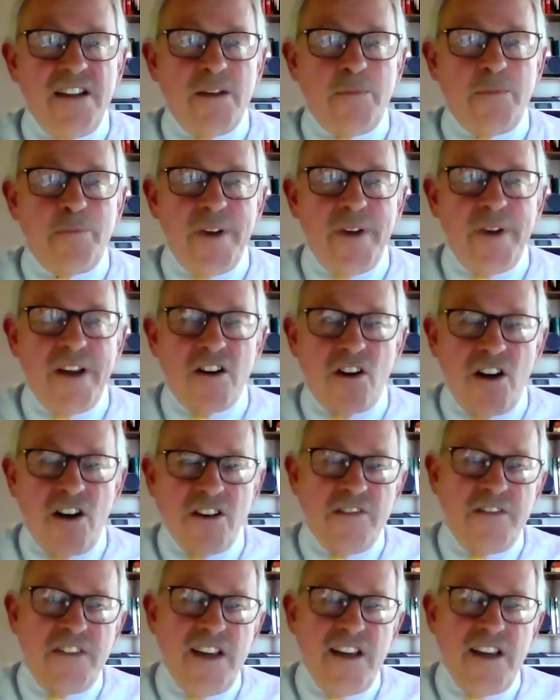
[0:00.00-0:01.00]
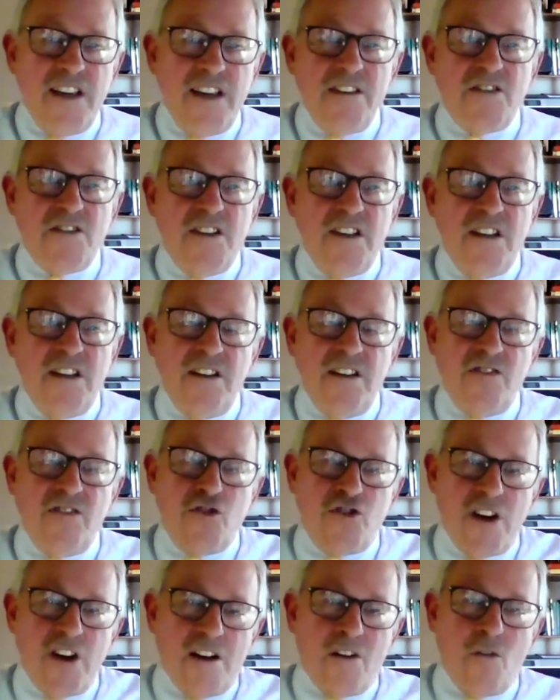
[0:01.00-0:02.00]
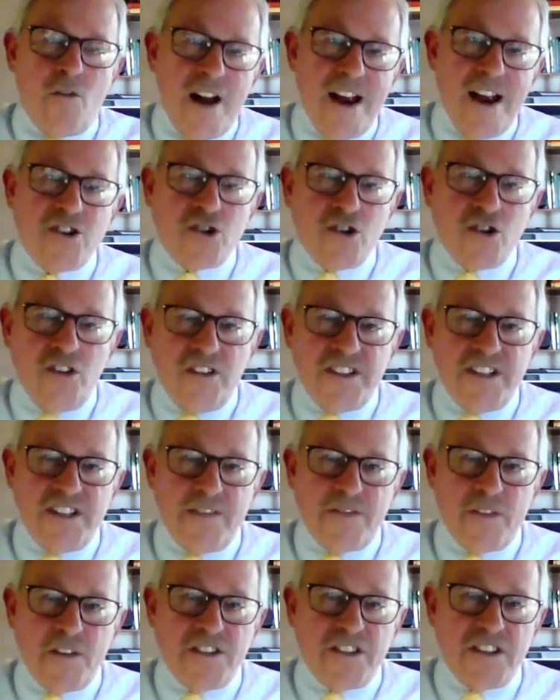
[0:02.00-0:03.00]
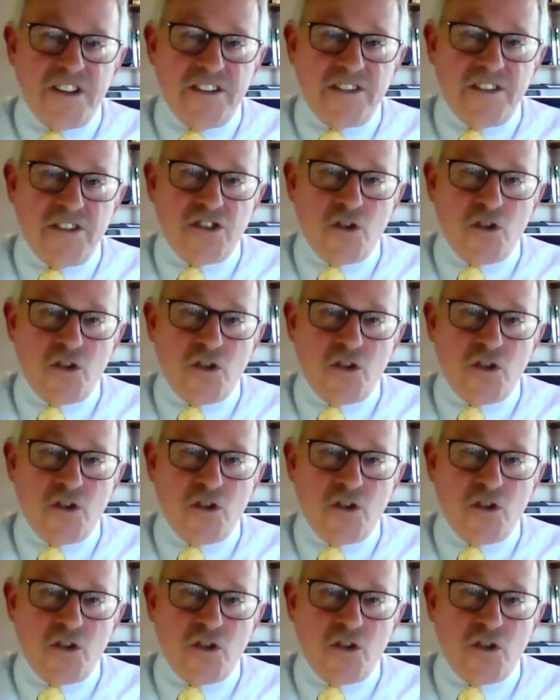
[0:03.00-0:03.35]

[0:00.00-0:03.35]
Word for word: that because of these these generational differences,